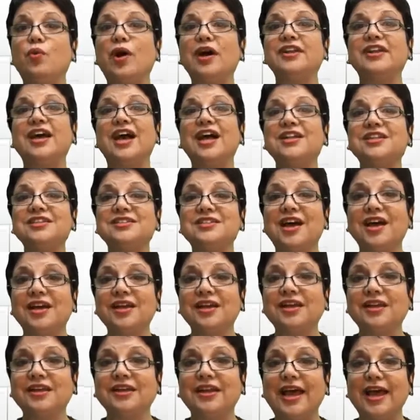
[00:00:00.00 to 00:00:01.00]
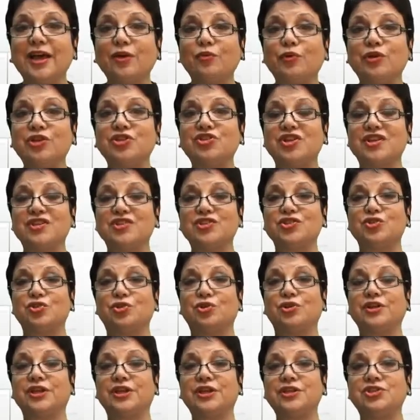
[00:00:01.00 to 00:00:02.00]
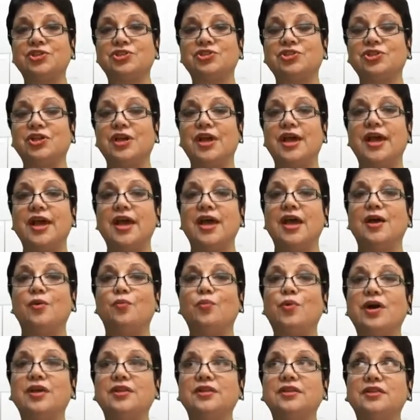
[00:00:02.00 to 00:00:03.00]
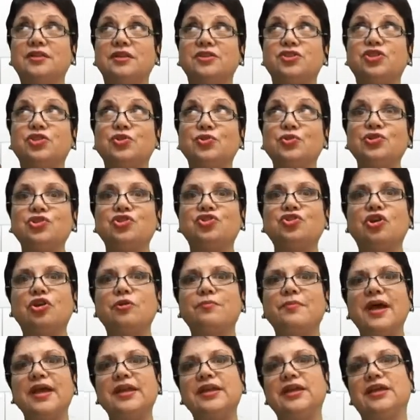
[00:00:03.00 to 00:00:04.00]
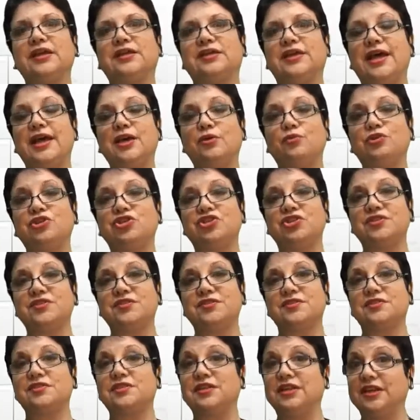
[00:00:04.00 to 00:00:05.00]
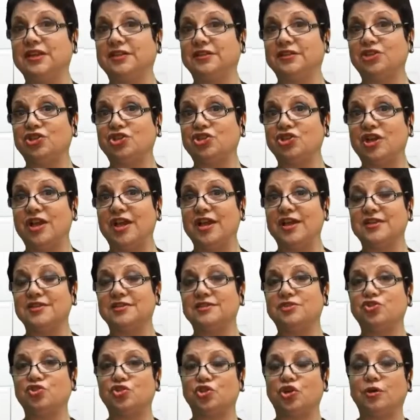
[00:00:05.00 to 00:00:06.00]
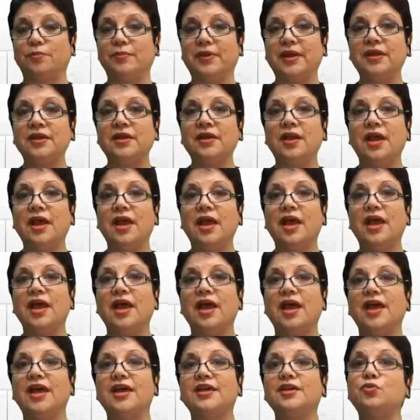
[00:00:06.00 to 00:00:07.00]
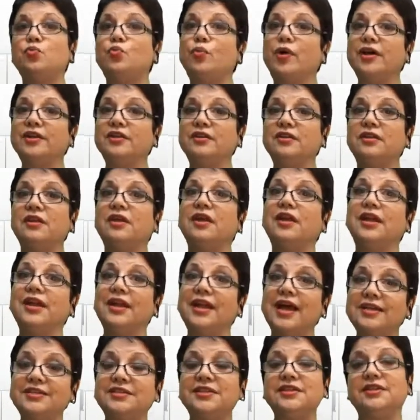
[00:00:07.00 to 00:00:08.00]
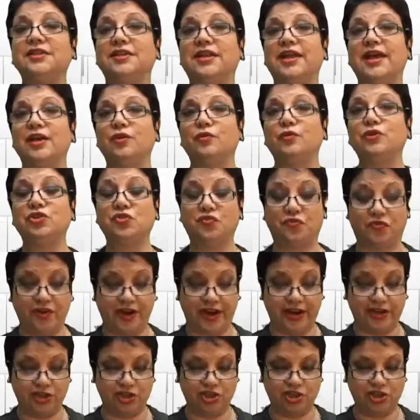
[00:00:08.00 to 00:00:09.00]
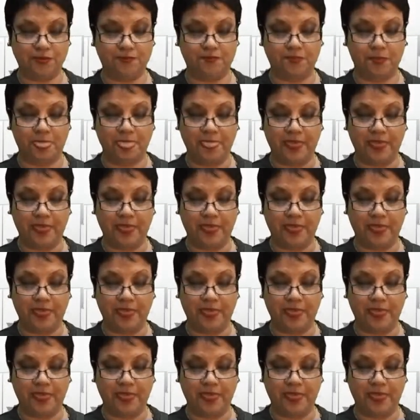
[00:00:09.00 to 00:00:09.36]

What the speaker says: one Altaic language as Turkish, 2 Germanic languages, English and German, and 1 Latin language, French.